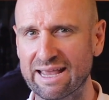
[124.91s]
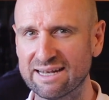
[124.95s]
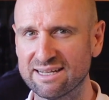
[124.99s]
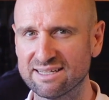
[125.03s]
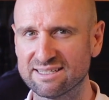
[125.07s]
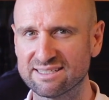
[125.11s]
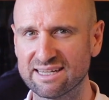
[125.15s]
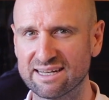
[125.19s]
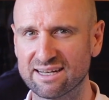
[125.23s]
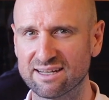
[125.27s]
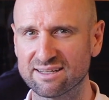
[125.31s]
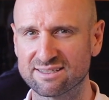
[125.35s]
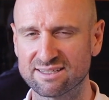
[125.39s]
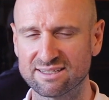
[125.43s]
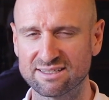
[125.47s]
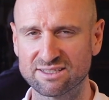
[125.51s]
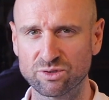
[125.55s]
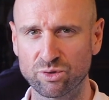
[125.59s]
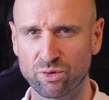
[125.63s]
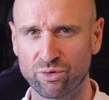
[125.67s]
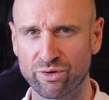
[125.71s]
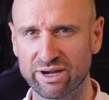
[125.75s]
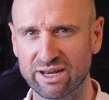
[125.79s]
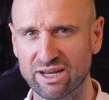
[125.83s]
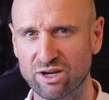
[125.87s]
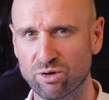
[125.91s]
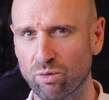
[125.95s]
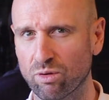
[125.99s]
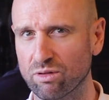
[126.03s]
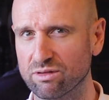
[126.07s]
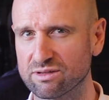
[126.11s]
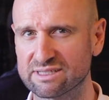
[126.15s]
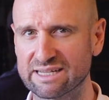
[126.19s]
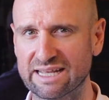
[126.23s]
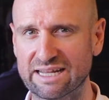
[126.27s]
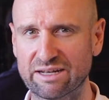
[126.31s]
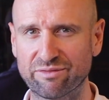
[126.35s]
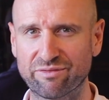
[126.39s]
any sentences or any
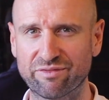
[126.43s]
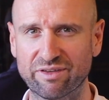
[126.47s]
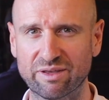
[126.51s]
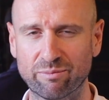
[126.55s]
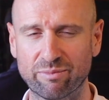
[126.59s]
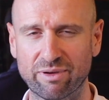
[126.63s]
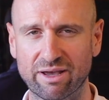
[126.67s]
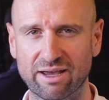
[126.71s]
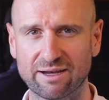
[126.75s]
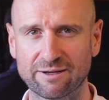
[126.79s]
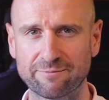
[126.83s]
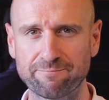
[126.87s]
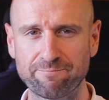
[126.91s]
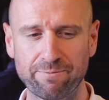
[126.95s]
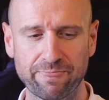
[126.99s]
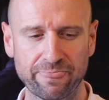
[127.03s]
qualitative feedback.